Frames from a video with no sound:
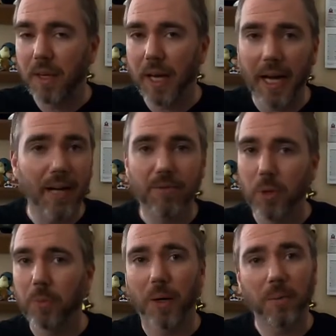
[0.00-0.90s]
I have no
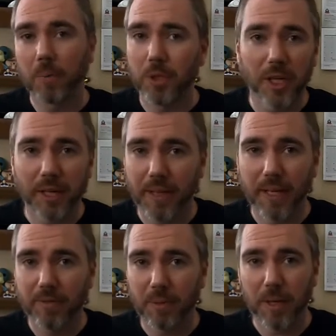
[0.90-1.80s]
problem sharing that
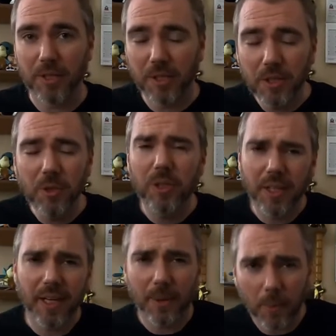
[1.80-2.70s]
information. It's usually
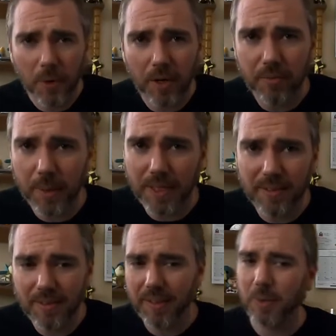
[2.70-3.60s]
like a one-off
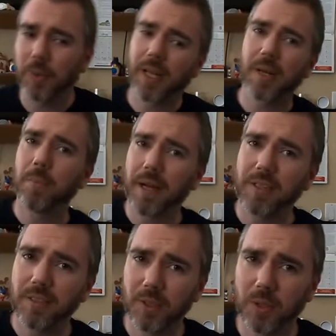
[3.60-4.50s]
basis, like what kind of
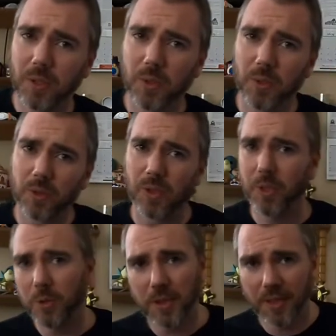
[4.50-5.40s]
mics do you use? Are you
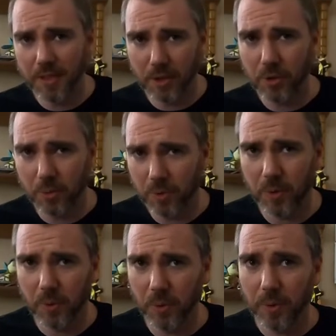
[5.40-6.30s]
using a digital
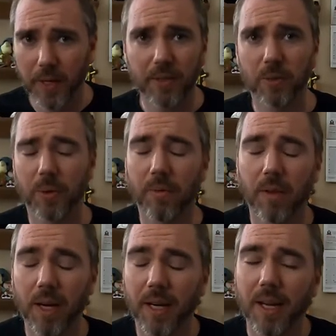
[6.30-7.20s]
recorder? That sort of
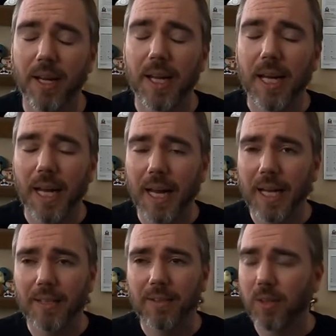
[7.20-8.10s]
thing.
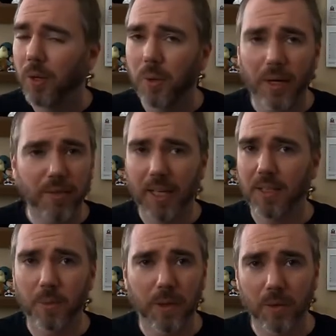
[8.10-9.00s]
And so I've
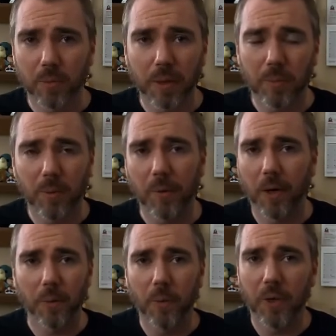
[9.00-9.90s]
connected with those people
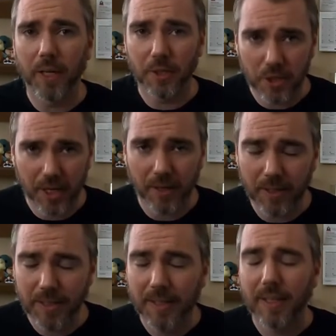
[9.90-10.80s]
one-on-one and shared
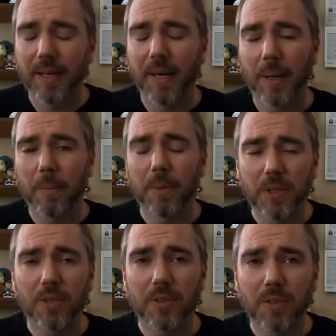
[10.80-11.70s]
it. But
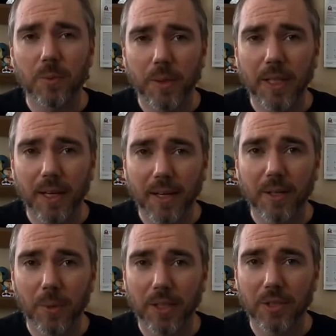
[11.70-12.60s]
just this week, I got a
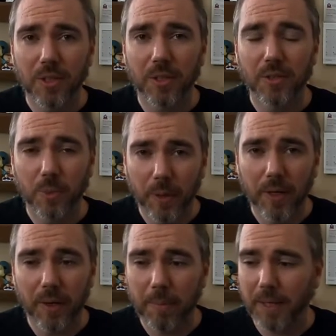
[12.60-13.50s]
question on
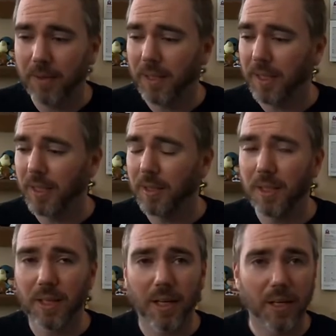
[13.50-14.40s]
Twitter about
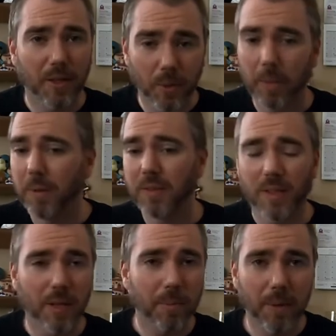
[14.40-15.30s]
the equipment
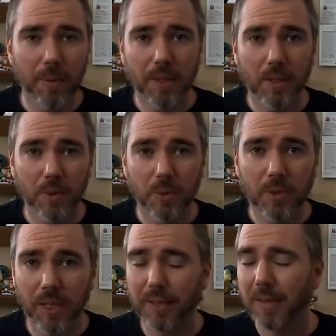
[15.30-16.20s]
setup that we
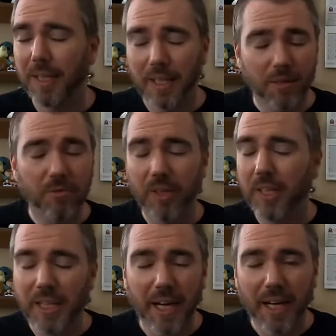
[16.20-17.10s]
use, and
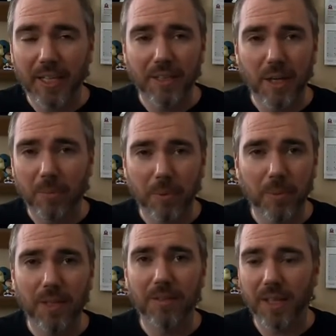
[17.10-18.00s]
very kind
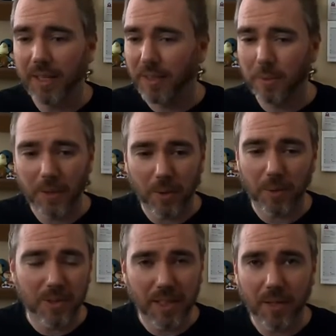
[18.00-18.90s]
compliments saying that we
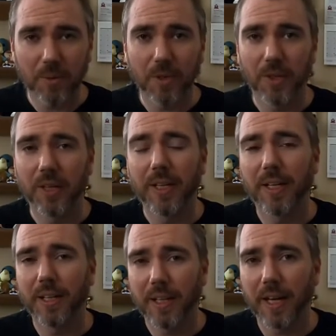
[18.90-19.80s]
always sound good
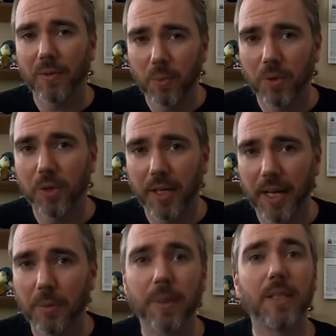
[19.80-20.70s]
and kind of wondering
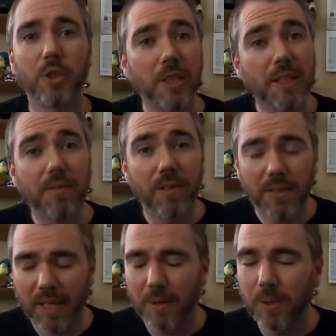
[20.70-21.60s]
how we achieve the
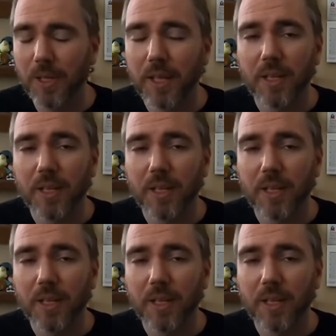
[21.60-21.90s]
sound.